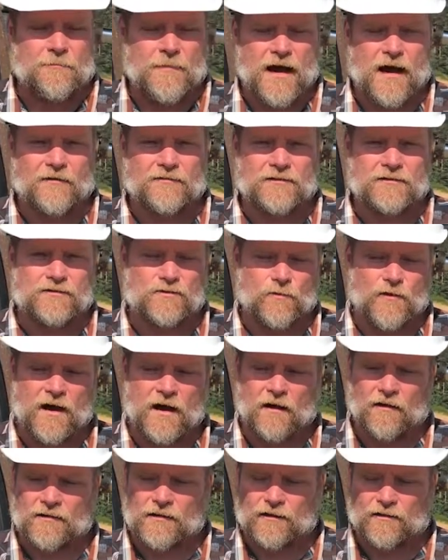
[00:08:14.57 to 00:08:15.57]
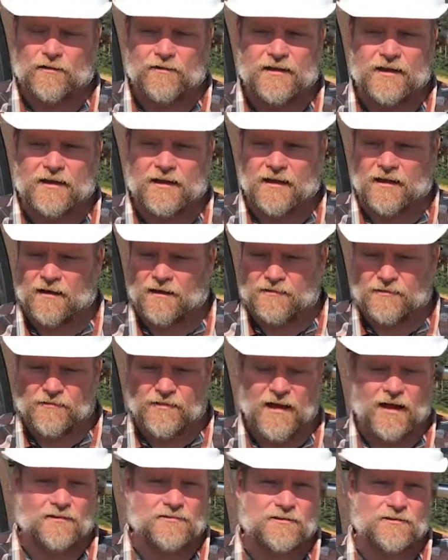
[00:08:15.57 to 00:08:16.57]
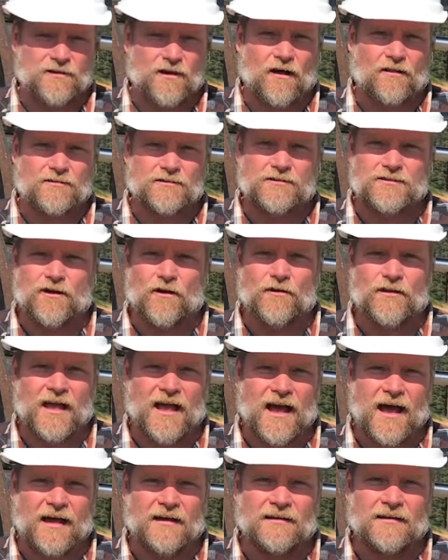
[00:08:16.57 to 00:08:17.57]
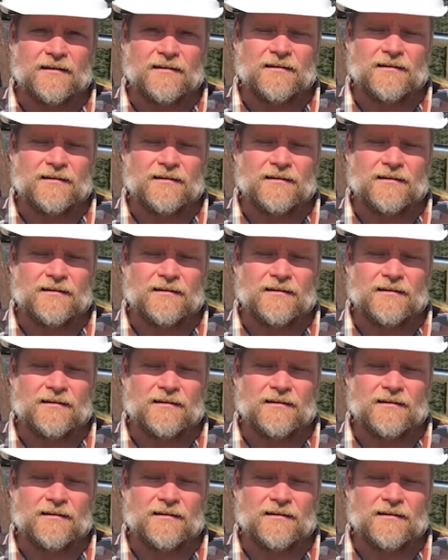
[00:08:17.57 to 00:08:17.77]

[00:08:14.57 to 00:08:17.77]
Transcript: mountain as well, including a $100,000 snowcat